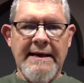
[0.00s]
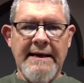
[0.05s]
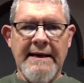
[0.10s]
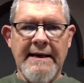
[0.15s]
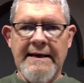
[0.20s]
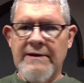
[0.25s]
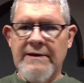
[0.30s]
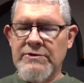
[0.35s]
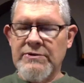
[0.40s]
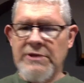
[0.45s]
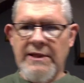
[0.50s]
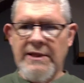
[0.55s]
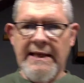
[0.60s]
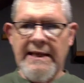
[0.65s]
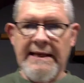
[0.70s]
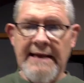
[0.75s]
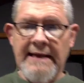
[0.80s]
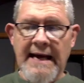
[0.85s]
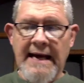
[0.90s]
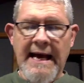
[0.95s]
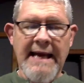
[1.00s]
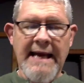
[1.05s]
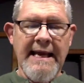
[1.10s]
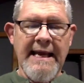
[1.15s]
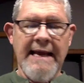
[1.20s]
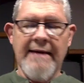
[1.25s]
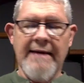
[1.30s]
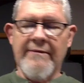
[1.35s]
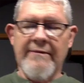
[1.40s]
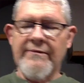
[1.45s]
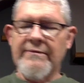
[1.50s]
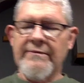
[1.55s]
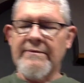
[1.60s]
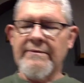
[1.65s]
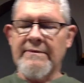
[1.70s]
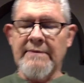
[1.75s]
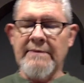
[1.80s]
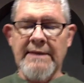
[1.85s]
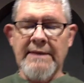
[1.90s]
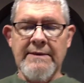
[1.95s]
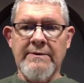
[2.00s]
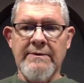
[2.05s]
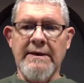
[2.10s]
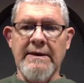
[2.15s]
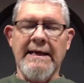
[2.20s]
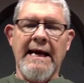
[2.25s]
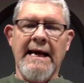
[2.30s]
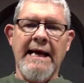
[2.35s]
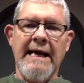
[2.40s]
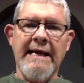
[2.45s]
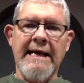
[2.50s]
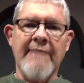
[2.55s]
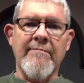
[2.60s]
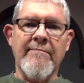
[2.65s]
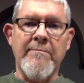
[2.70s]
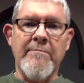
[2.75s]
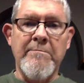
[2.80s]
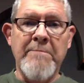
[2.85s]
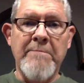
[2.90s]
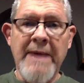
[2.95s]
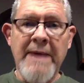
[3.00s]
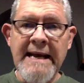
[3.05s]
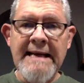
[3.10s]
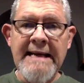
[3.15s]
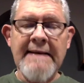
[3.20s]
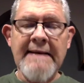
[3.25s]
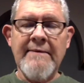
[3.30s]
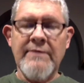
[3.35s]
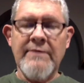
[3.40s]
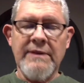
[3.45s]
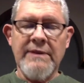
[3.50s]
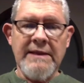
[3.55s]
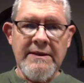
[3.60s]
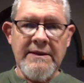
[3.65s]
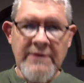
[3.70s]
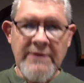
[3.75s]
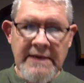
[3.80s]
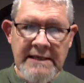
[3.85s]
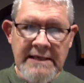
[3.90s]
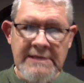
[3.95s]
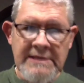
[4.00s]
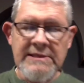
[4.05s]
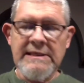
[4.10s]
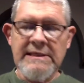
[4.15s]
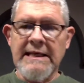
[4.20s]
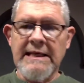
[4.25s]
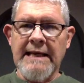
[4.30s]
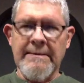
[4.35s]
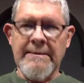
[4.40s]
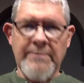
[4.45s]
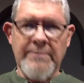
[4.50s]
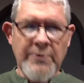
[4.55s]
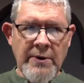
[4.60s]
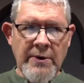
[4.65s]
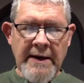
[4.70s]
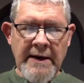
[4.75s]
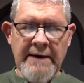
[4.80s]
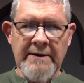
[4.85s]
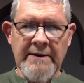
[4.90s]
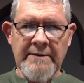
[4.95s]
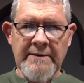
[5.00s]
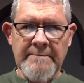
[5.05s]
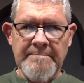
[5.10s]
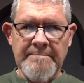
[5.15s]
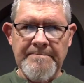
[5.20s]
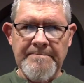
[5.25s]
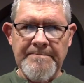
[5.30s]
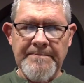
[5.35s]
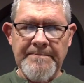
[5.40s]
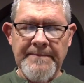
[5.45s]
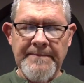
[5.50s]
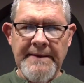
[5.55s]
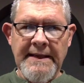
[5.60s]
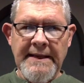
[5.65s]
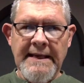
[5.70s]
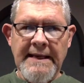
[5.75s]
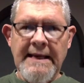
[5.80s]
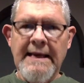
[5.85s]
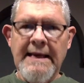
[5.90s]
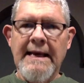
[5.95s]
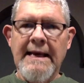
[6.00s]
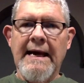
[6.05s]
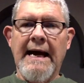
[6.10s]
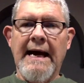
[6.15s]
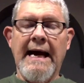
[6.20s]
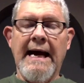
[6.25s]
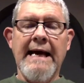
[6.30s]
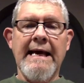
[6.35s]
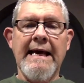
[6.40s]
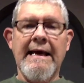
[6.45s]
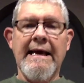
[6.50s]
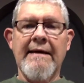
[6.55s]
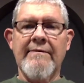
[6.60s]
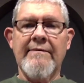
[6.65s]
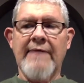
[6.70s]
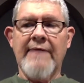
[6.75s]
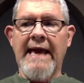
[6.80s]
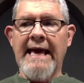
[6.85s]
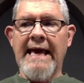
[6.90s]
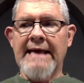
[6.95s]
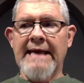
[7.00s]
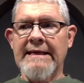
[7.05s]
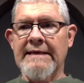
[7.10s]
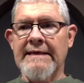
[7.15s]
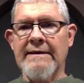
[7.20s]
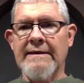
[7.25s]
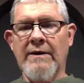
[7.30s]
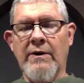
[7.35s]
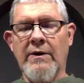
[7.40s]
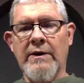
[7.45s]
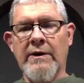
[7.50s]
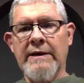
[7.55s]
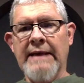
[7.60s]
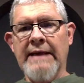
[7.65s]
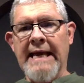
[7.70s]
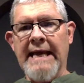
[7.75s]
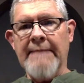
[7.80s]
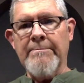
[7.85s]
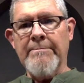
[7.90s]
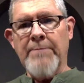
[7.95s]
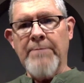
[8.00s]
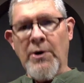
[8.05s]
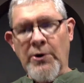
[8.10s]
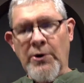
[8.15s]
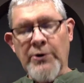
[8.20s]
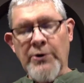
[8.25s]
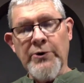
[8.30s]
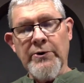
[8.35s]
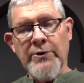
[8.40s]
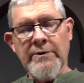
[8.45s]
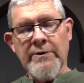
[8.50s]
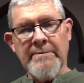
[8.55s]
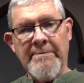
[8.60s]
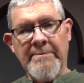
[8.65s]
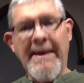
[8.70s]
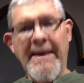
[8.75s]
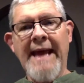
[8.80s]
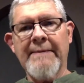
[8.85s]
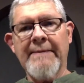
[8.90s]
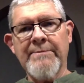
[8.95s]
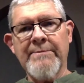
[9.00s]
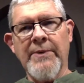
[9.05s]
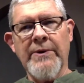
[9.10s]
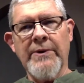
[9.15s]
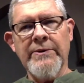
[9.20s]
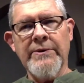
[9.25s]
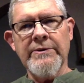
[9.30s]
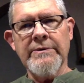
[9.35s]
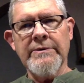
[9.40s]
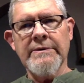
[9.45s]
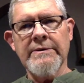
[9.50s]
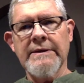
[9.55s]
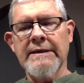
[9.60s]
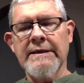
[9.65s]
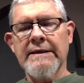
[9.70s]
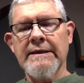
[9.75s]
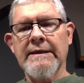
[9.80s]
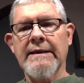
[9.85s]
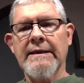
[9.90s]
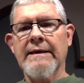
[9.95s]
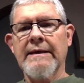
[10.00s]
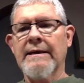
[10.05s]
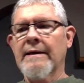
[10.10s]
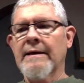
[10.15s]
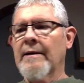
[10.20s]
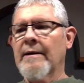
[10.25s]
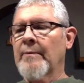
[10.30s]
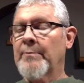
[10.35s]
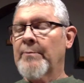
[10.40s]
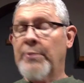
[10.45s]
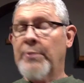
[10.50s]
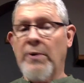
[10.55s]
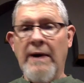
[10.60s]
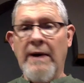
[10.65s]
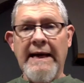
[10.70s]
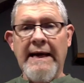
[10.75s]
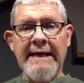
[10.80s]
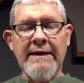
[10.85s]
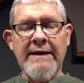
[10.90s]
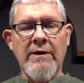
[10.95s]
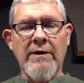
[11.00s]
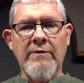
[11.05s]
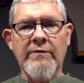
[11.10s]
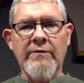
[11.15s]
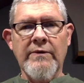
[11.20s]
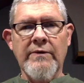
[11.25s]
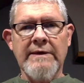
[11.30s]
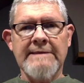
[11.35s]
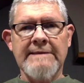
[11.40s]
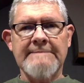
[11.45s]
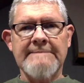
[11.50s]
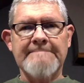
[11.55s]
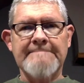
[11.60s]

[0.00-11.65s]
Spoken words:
Here's the thing. I have bathed this in prayer. I have had it on a back burner, praying over it,